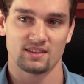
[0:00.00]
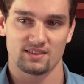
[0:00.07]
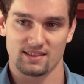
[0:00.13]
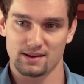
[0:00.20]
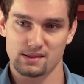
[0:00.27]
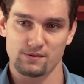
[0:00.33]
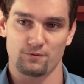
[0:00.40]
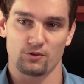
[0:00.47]

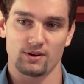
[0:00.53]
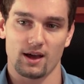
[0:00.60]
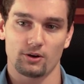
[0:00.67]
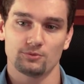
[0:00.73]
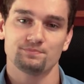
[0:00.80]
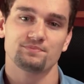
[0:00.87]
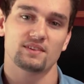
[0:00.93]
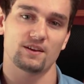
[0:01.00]
That's it for
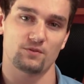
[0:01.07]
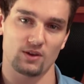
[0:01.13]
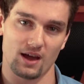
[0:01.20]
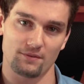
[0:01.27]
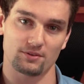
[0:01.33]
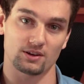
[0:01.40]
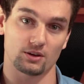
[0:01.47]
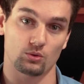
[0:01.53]
now. If you
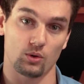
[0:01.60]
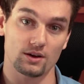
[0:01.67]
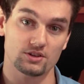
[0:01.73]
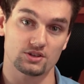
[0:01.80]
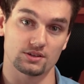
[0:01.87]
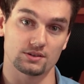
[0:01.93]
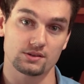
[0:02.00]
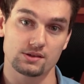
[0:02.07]
have any
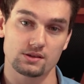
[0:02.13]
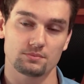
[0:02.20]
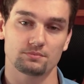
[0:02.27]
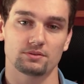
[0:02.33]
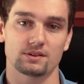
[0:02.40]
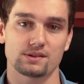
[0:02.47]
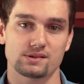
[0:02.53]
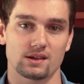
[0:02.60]
questions,
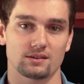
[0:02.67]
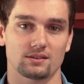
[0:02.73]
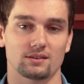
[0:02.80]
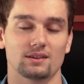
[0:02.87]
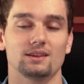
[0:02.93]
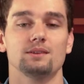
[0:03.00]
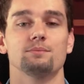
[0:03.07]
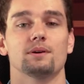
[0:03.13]
please send
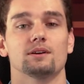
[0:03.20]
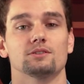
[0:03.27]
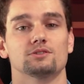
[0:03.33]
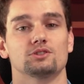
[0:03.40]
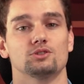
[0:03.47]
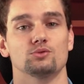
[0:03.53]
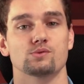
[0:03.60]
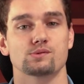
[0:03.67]
an email
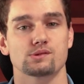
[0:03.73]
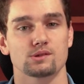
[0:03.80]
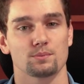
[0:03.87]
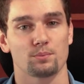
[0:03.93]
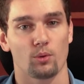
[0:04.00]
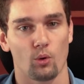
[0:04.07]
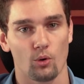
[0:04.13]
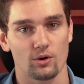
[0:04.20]
to
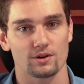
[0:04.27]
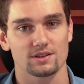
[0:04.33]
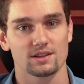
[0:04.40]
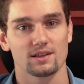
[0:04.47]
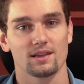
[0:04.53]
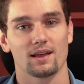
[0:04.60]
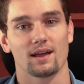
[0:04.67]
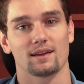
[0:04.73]

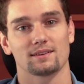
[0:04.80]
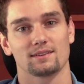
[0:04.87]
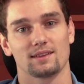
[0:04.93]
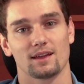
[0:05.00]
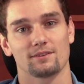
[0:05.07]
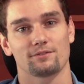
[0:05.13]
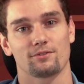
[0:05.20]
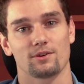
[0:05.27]

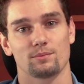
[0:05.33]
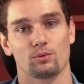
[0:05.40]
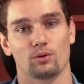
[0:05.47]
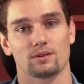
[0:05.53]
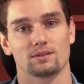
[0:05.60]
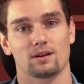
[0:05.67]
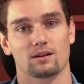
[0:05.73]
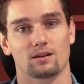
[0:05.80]

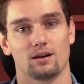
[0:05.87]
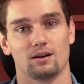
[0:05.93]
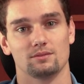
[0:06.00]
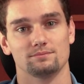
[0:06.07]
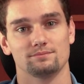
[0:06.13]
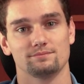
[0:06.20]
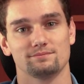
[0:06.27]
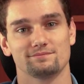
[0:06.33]

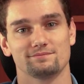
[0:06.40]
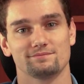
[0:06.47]
support@getfreepoint.com.